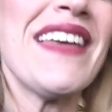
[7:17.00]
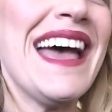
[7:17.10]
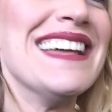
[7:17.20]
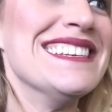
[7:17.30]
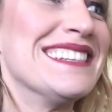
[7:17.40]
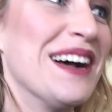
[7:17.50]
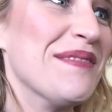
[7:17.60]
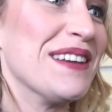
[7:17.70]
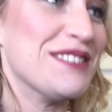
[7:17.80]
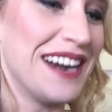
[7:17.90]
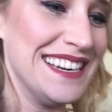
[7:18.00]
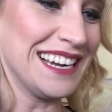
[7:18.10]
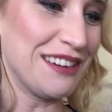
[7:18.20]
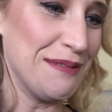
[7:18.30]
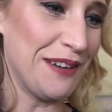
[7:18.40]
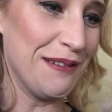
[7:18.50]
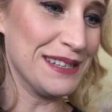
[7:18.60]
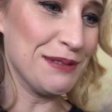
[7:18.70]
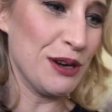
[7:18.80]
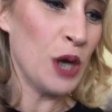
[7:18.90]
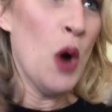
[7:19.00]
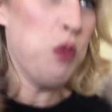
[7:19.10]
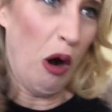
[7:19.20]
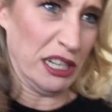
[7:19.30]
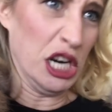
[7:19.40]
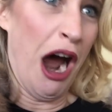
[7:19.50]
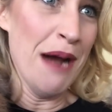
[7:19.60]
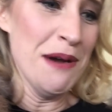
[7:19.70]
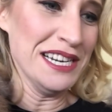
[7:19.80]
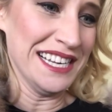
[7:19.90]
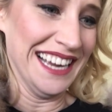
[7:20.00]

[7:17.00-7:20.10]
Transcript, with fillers: and they were trying to take a group photo and someone goes, "What time is